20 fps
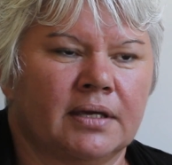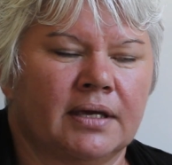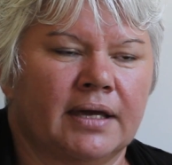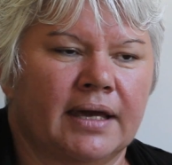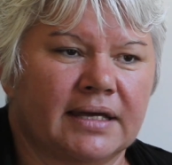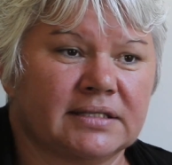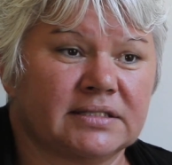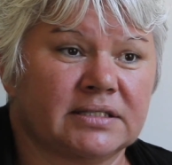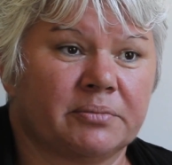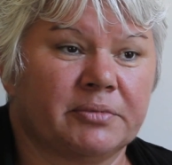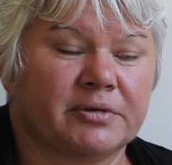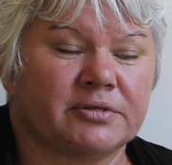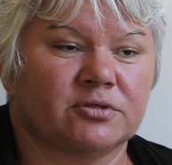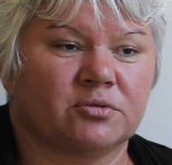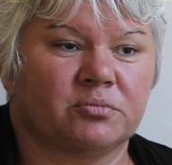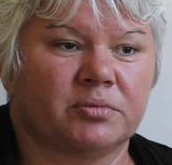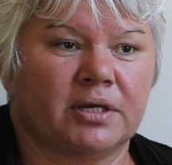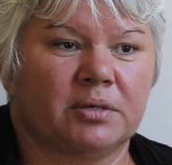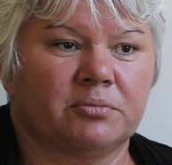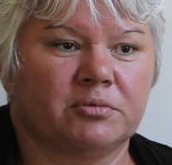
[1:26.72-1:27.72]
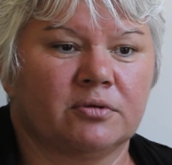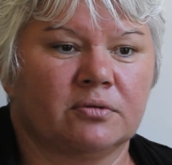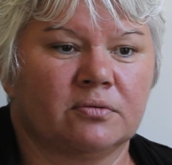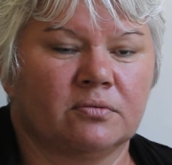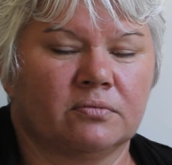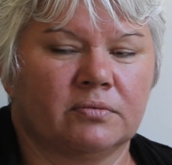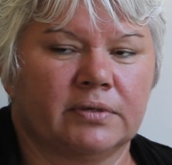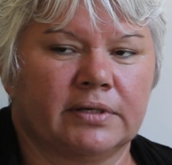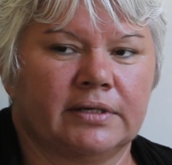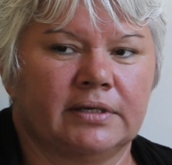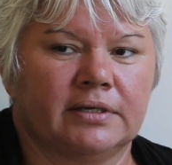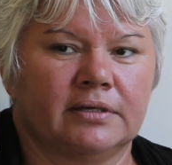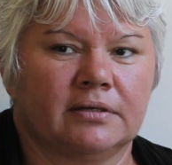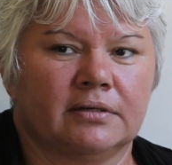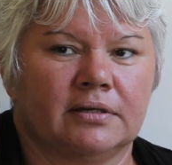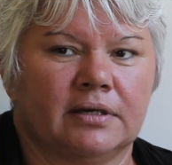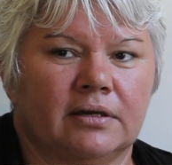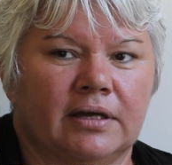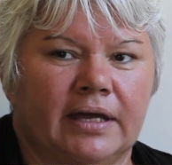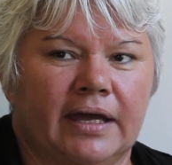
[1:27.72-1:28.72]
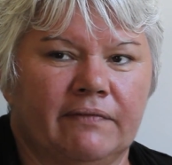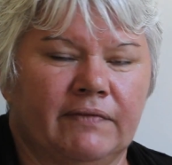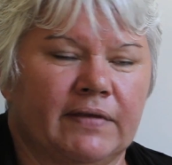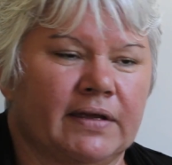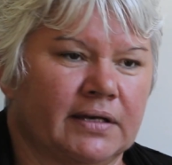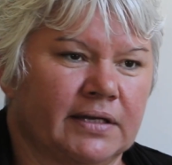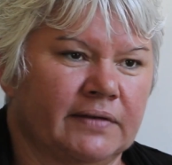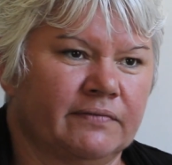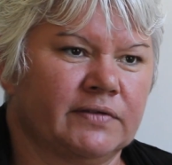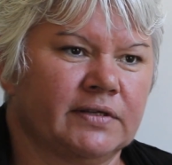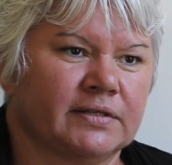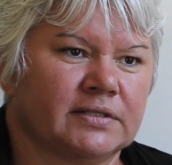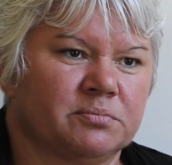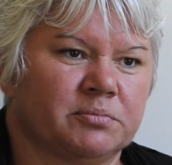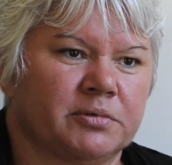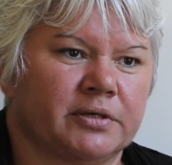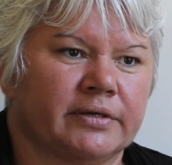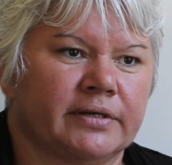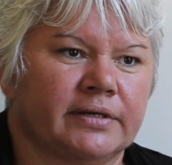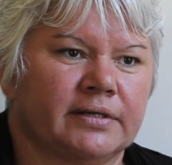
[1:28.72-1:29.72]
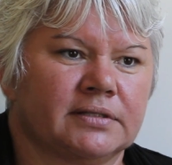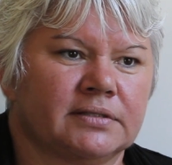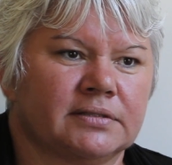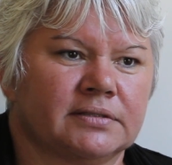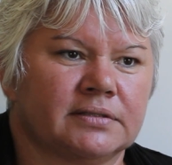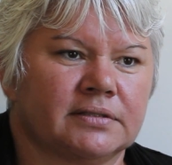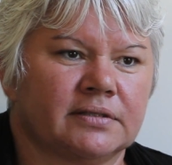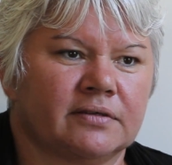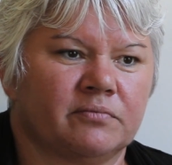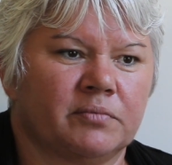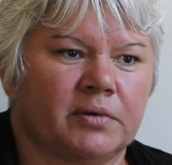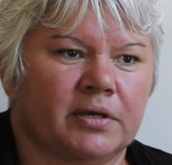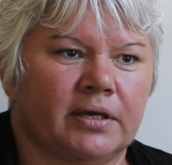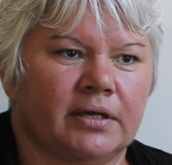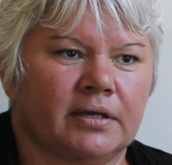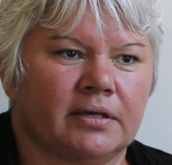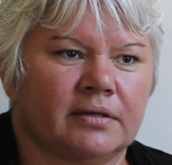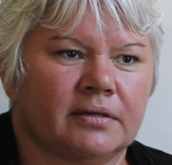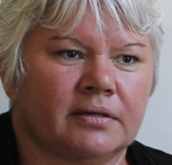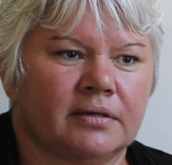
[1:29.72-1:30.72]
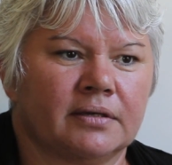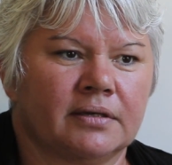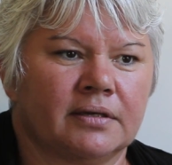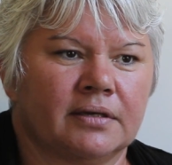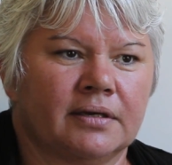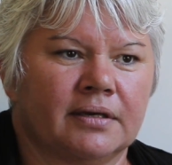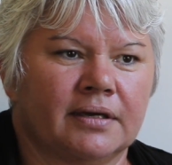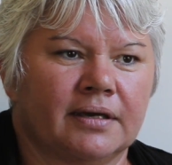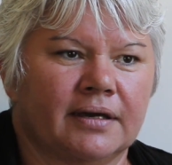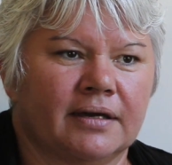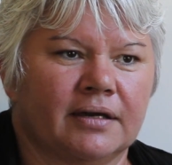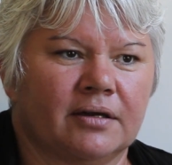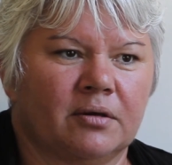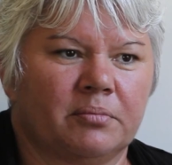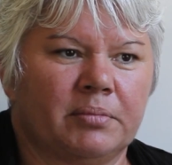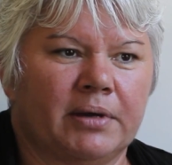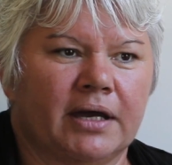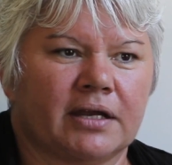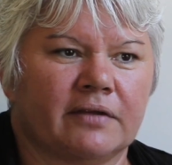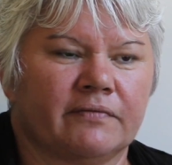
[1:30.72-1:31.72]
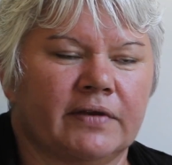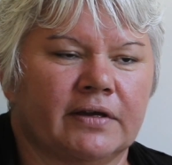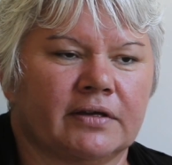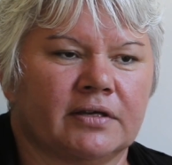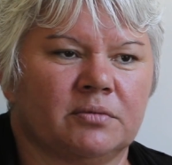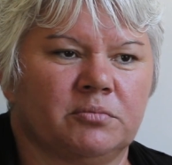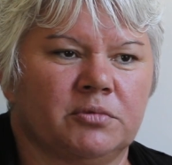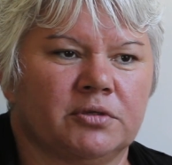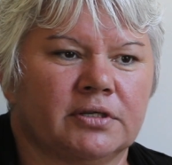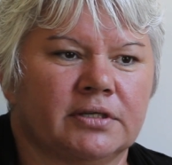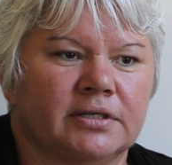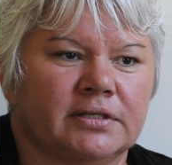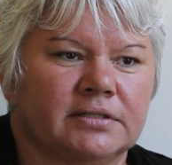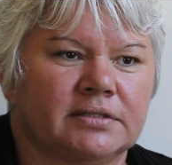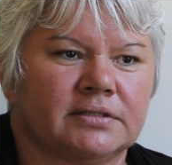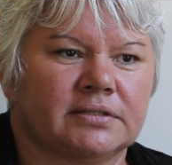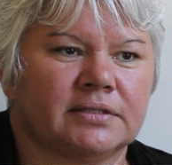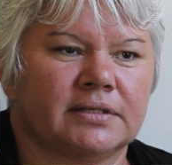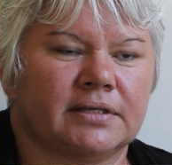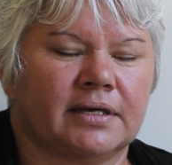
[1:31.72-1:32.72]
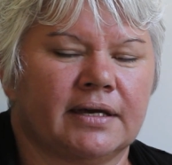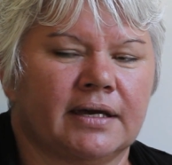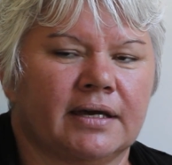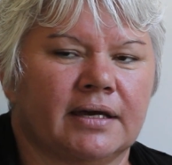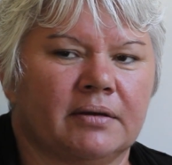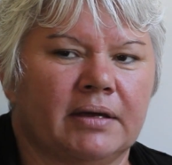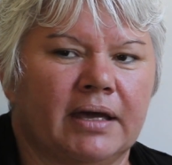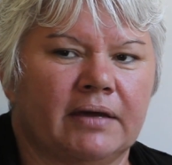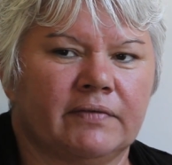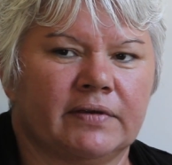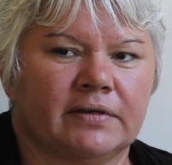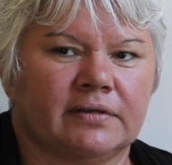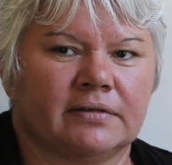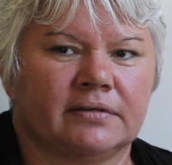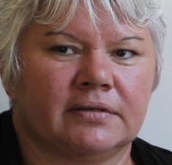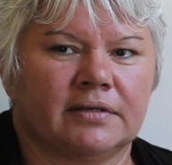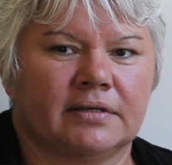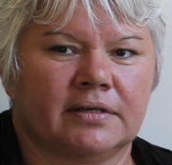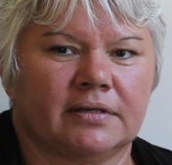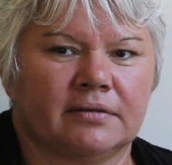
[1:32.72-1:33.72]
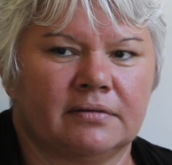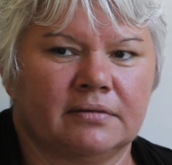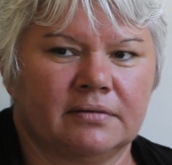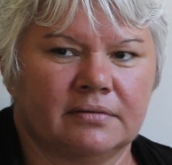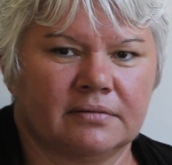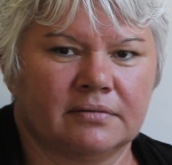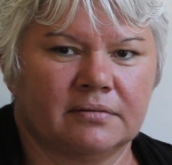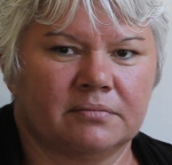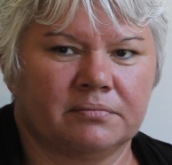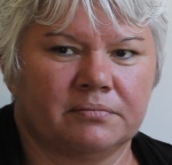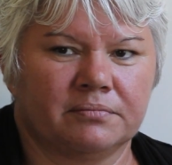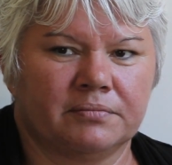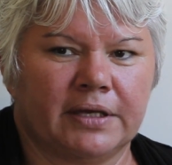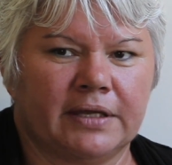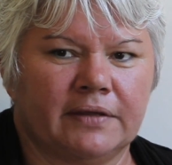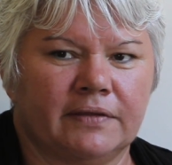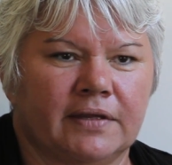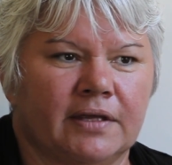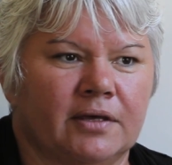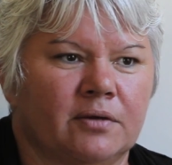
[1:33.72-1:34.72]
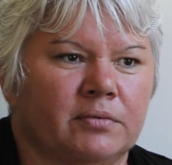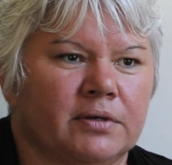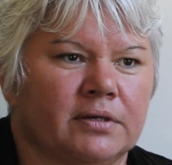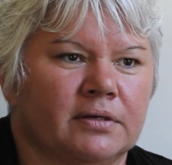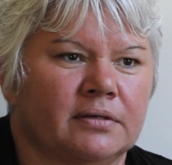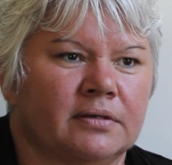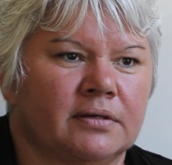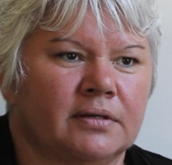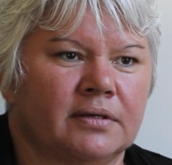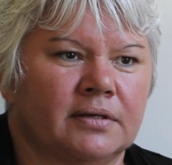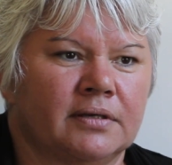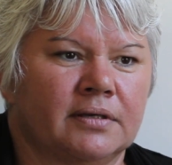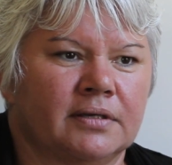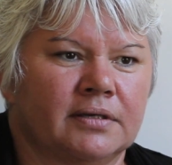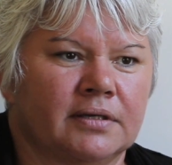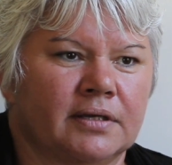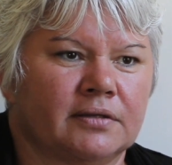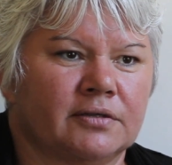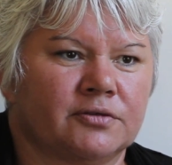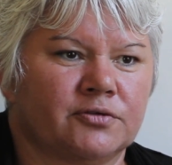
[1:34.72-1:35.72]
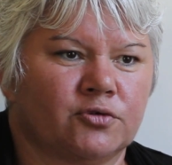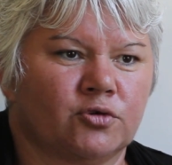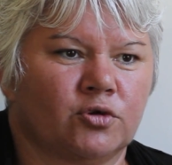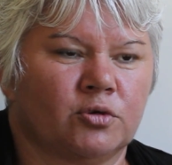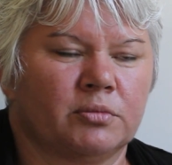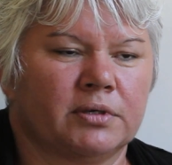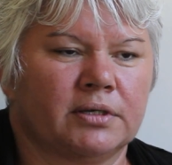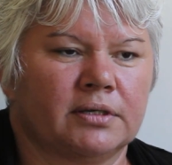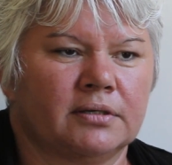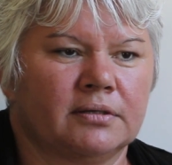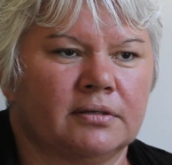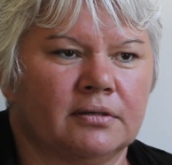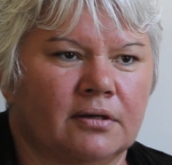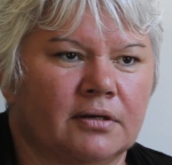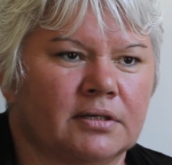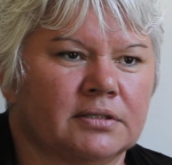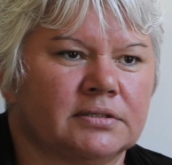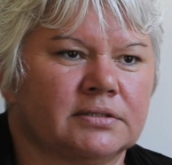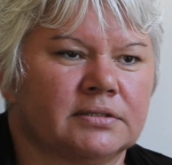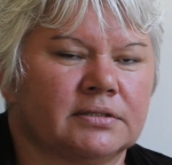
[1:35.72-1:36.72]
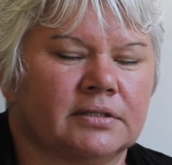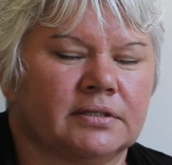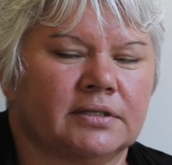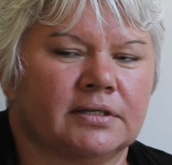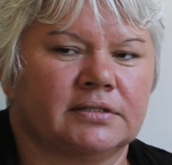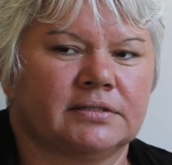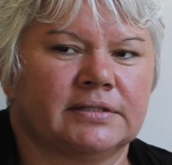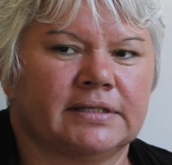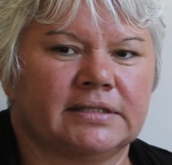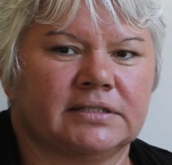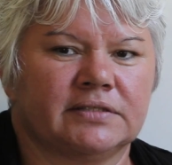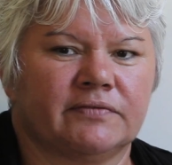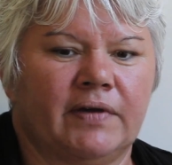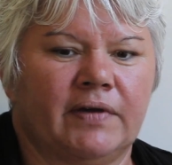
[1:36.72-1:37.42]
as Aboriginal people, we have that lived experience of being a part of our communities, having, you know, been there when, you know, the trauma, loss and those things have